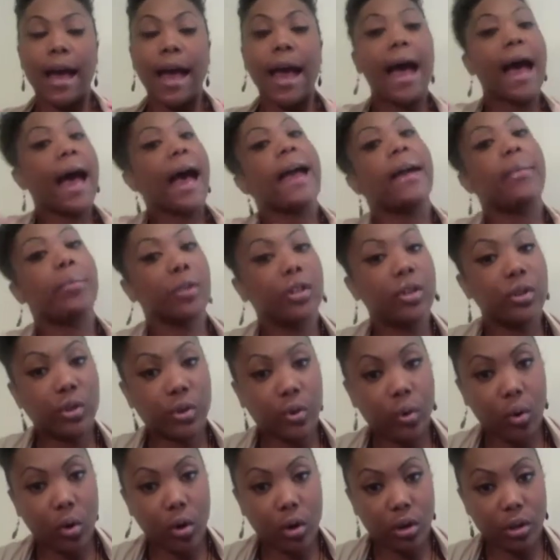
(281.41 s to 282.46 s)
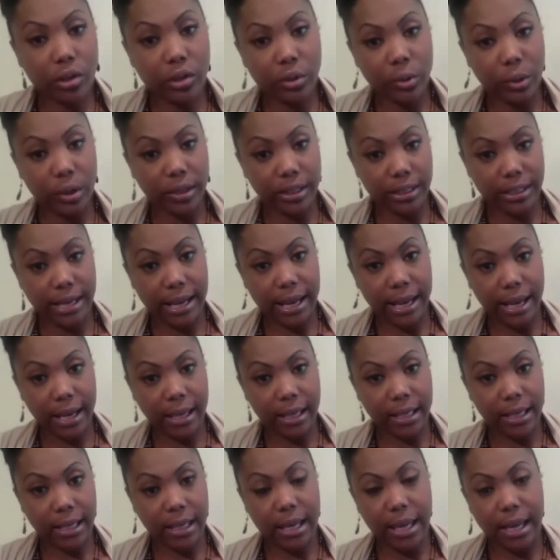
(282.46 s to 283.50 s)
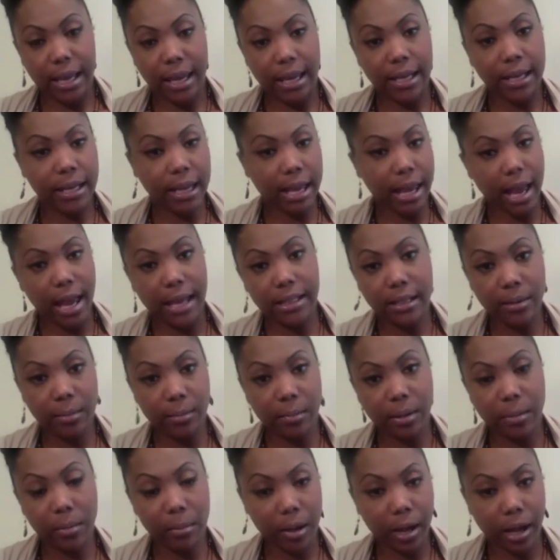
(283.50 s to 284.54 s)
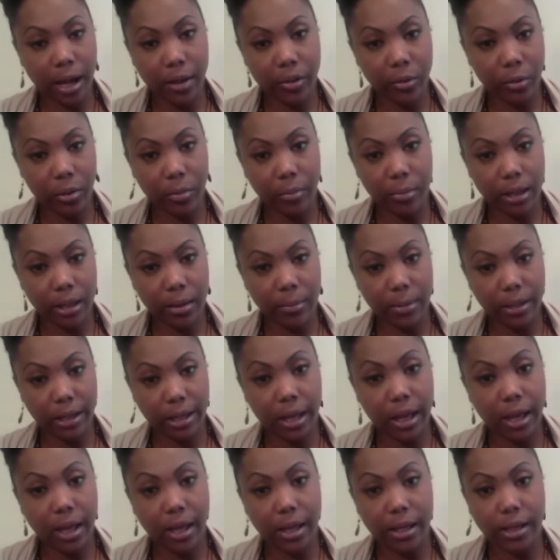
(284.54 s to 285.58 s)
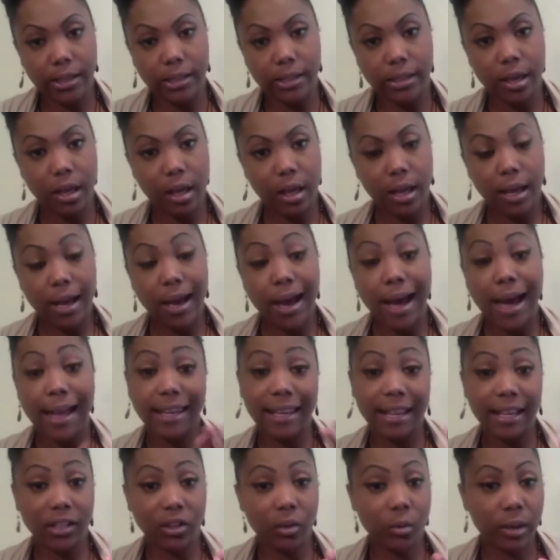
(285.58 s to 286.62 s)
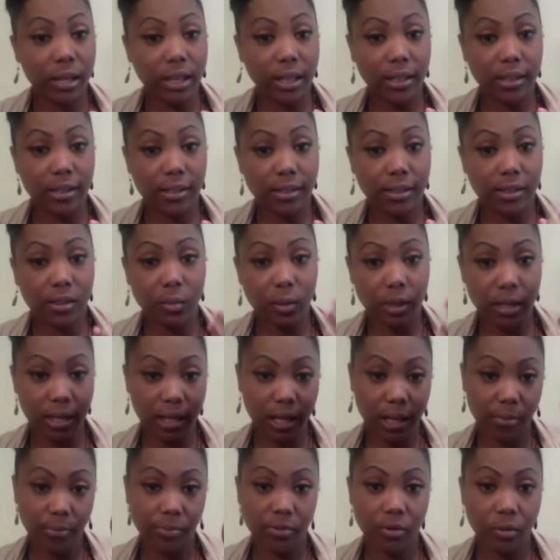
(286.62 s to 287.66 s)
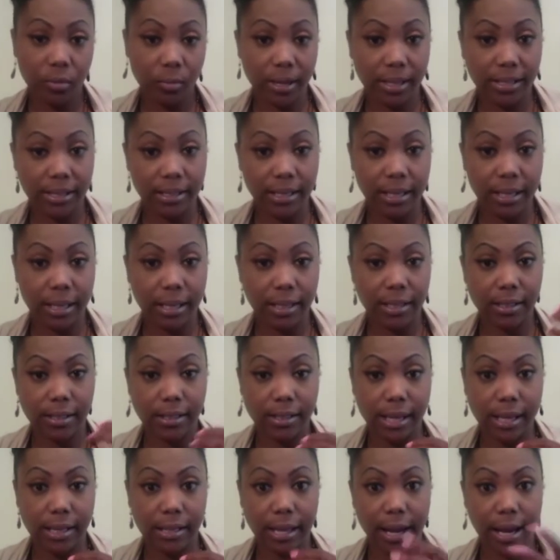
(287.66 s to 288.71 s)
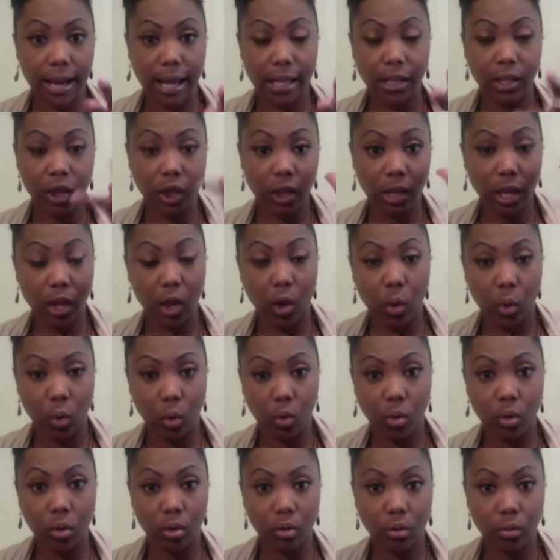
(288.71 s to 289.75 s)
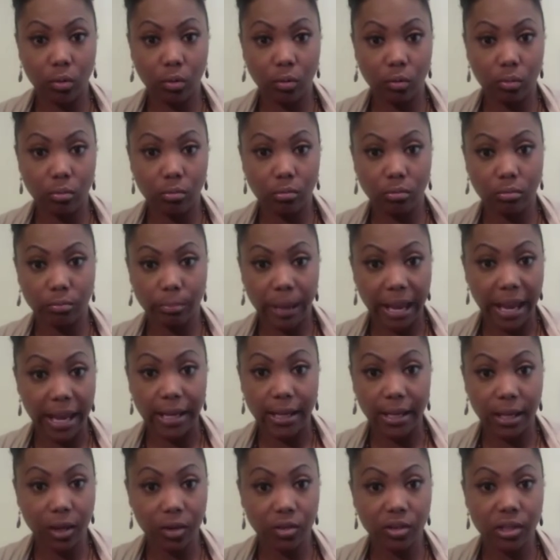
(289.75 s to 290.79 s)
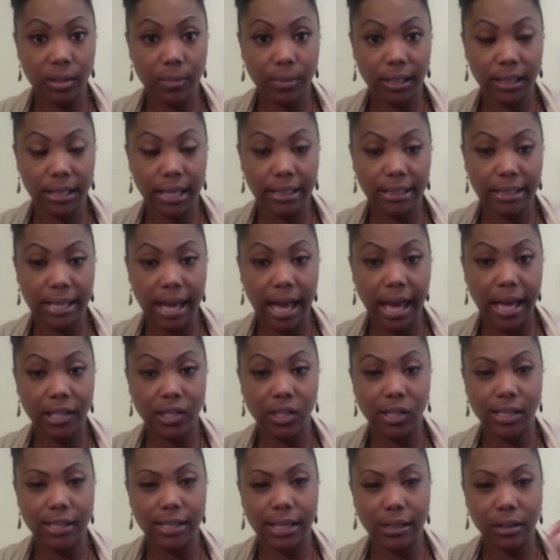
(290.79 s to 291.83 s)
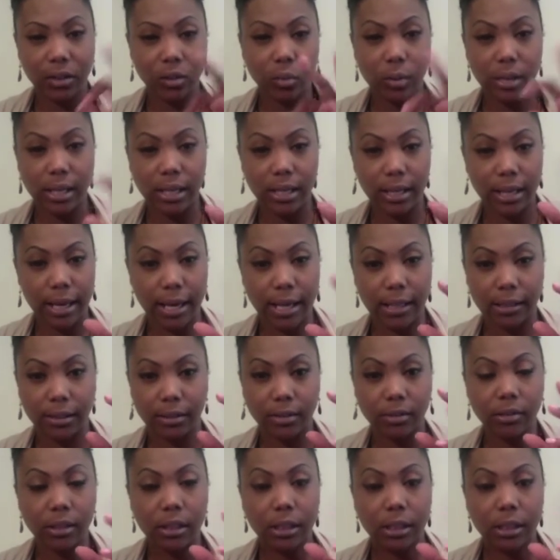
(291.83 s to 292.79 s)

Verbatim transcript: I produce oil during the day, and it hasn't been bothering me because I like the way it looks when it comes through my skin. It's not like I look like an oil painting or something like that. I just like the way it kind of